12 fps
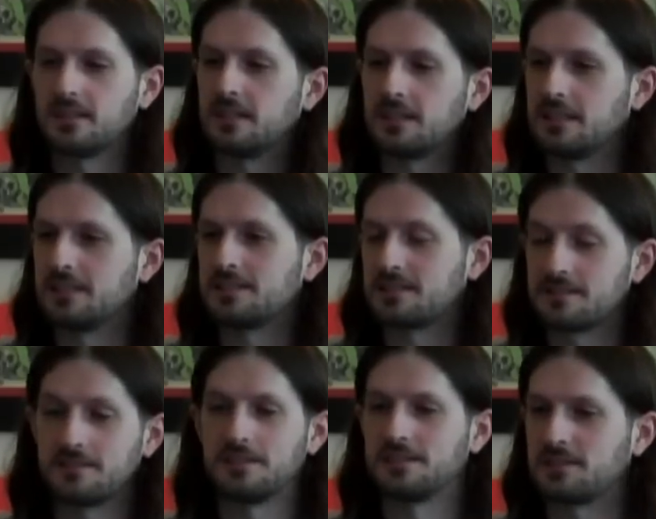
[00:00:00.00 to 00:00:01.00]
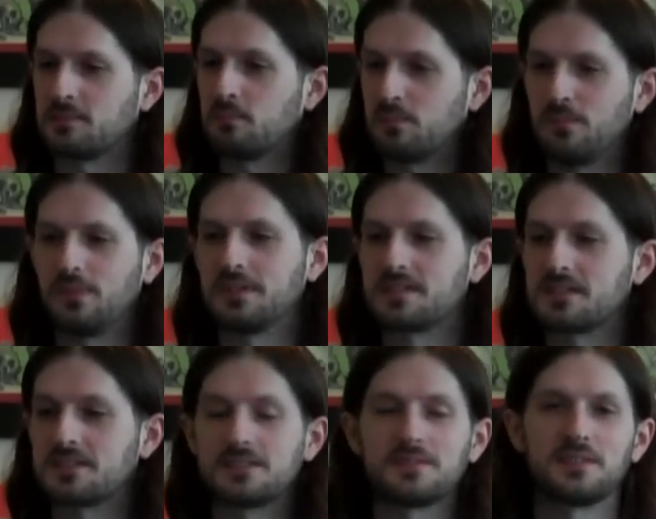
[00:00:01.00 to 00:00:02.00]
the, is is a is a,
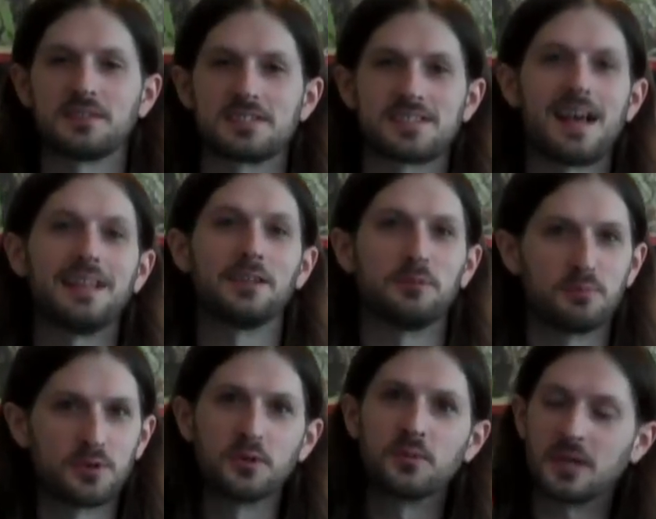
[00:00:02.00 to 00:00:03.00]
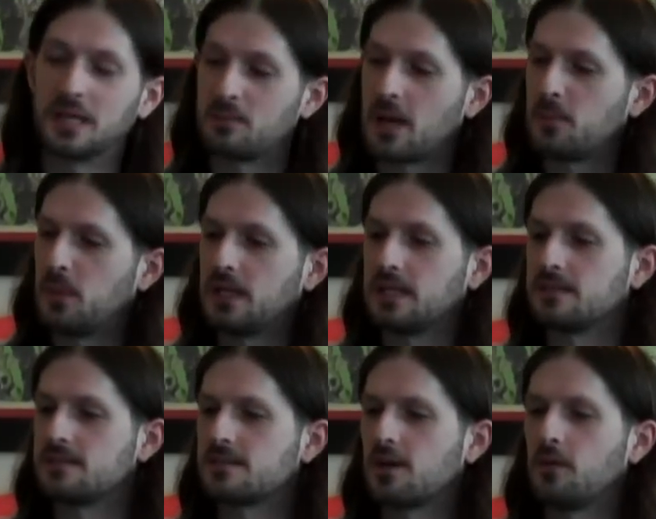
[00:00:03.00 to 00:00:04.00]
a, solid brewery in my
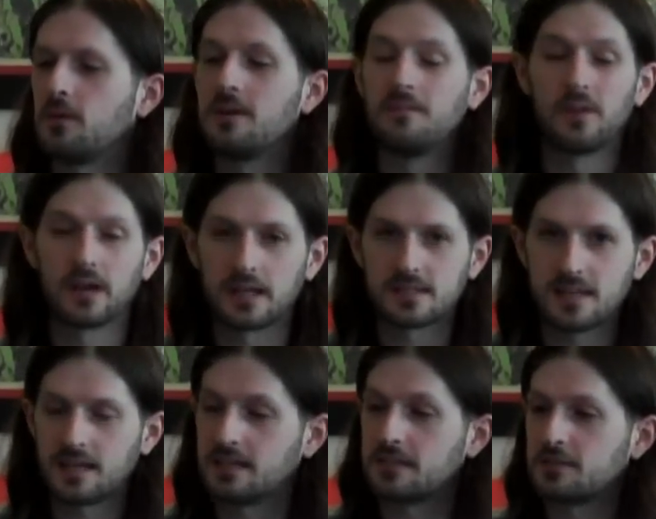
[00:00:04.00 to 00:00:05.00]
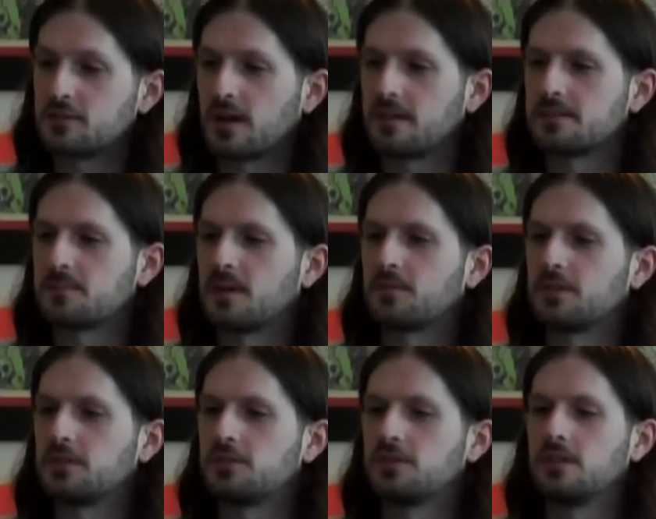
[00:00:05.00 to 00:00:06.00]
opinion. So very excited to try this
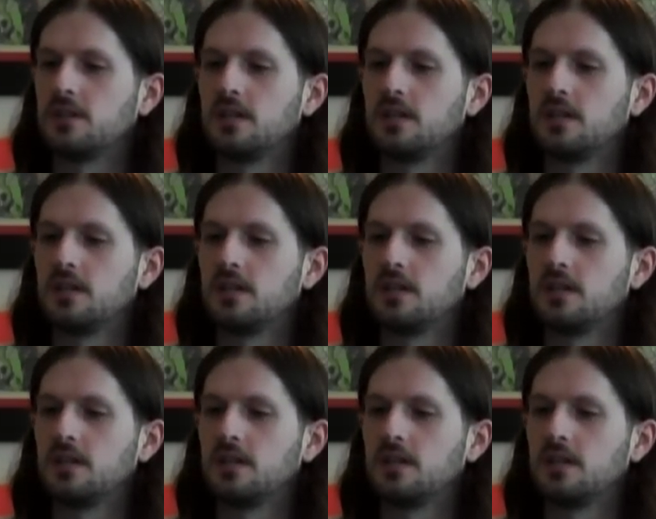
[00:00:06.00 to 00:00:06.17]
beverage.